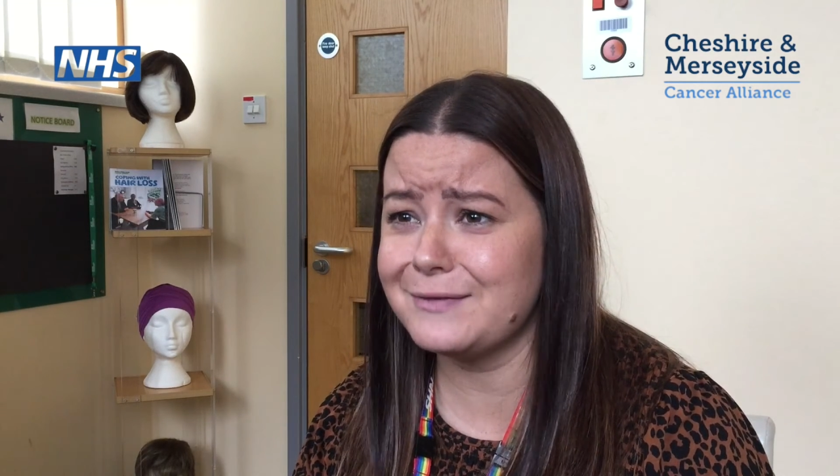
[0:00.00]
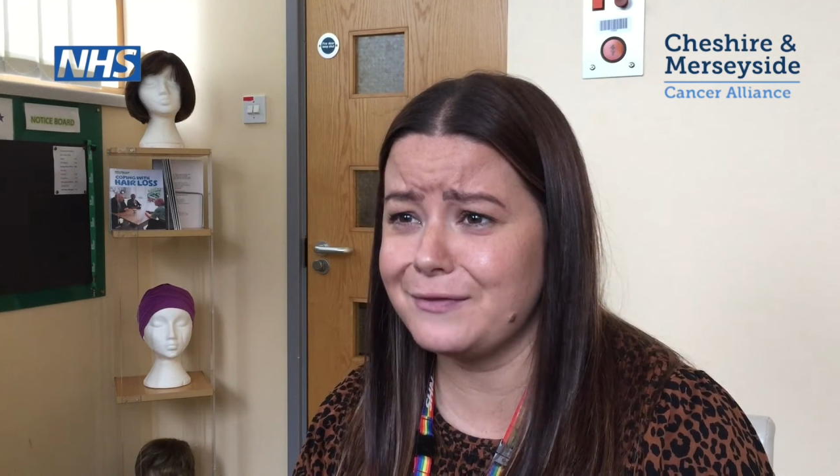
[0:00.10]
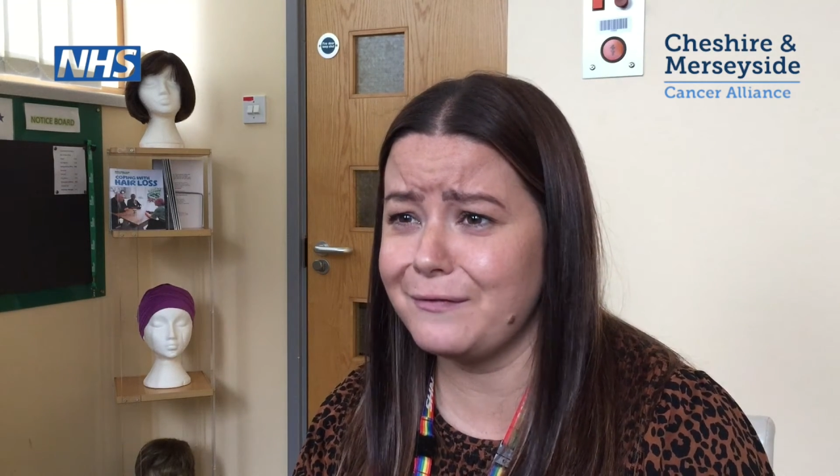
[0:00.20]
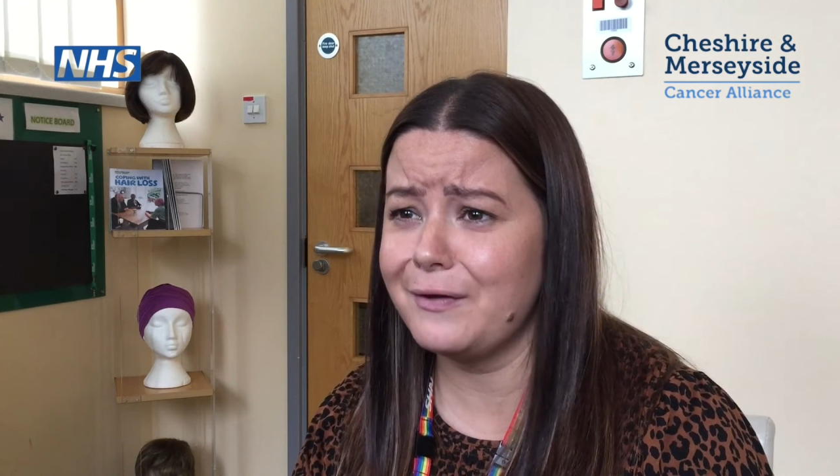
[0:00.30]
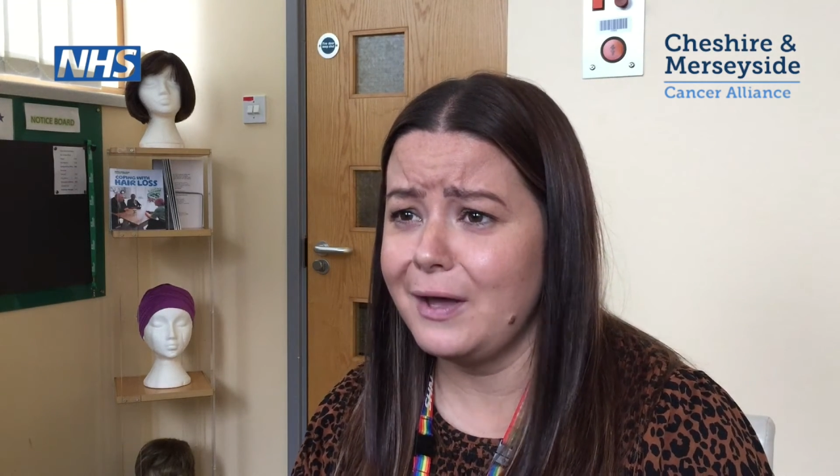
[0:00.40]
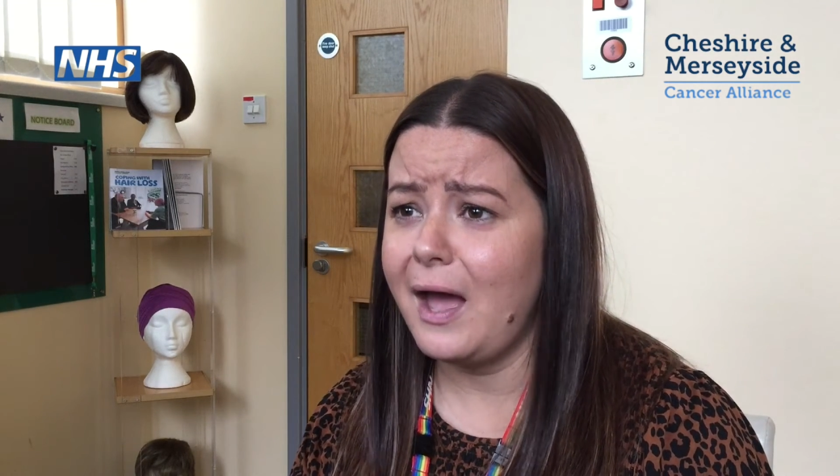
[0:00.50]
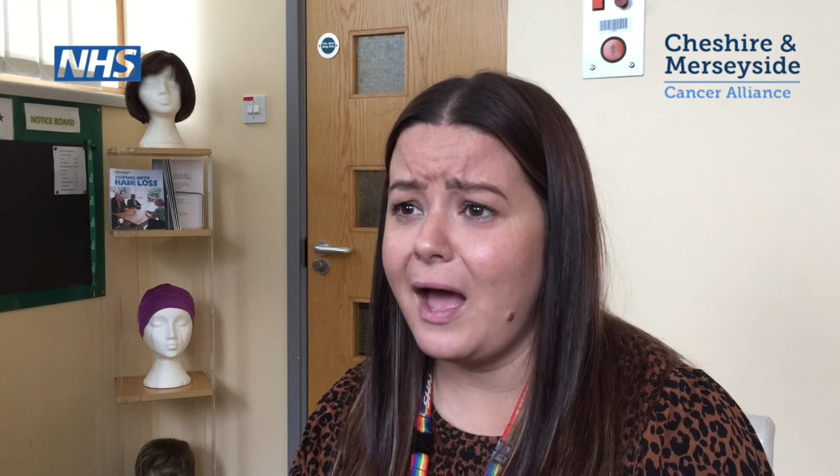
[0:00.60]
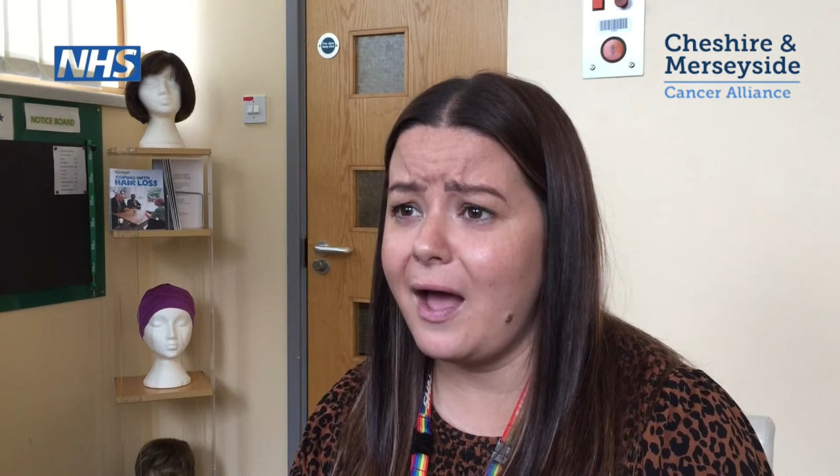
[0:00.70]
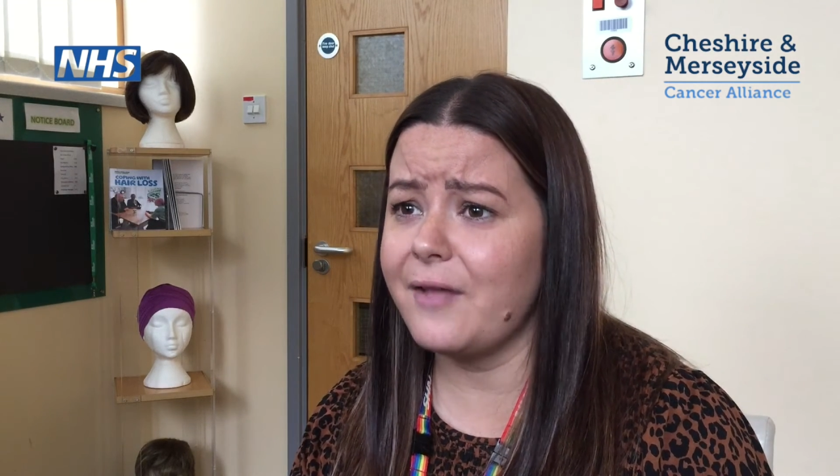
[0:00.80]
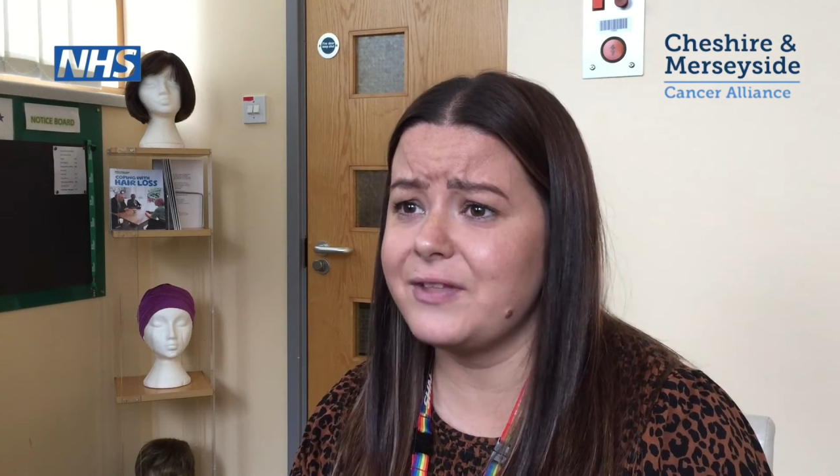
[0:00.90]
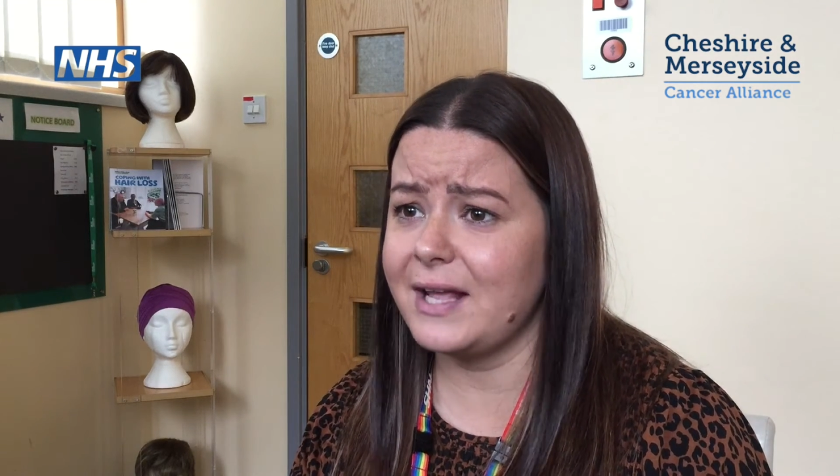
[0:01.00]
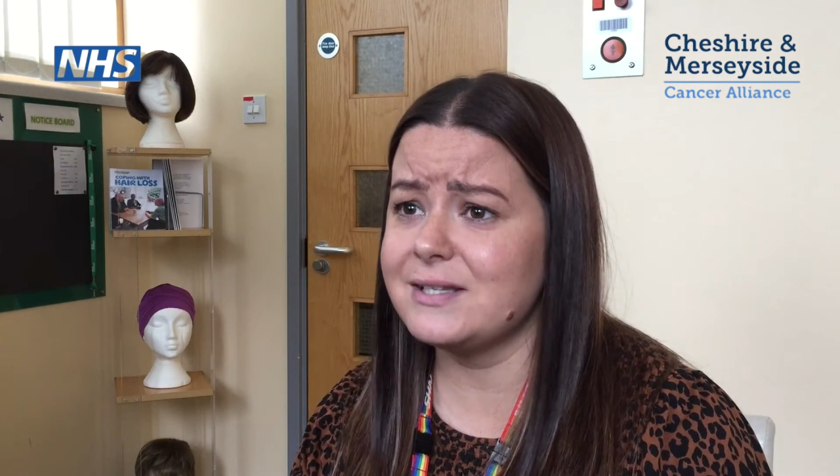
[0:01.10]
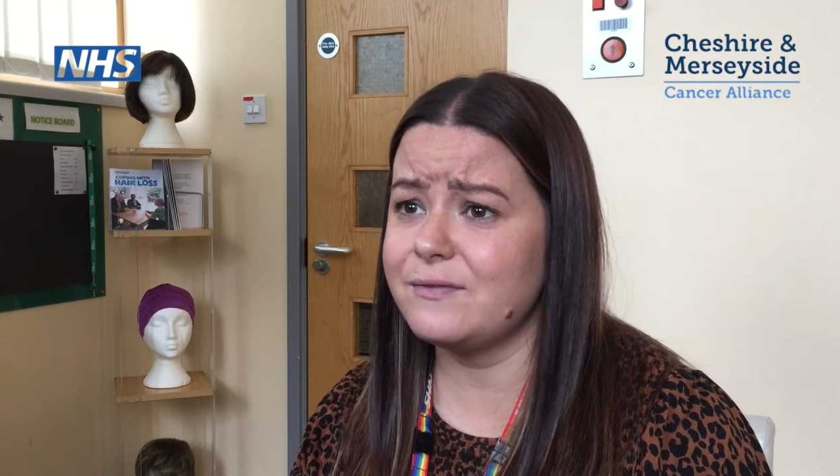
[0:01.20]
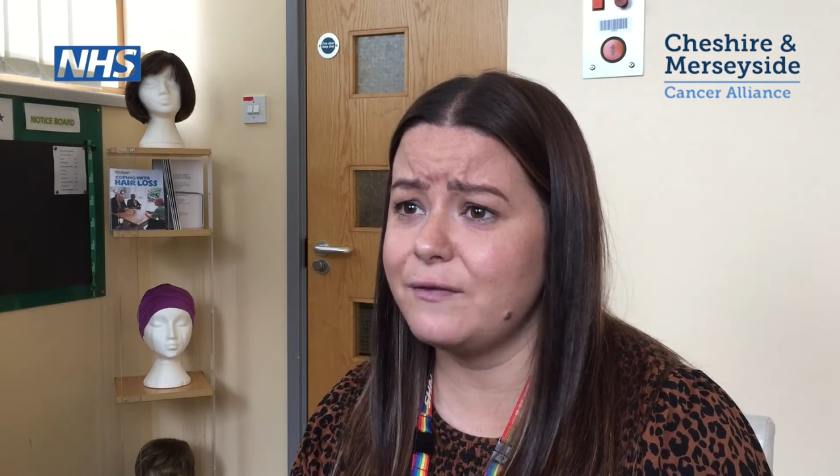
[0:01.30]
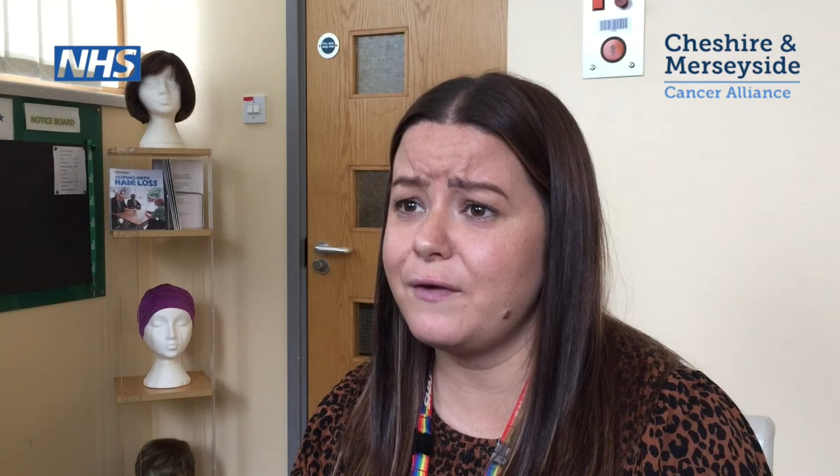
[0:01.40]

of the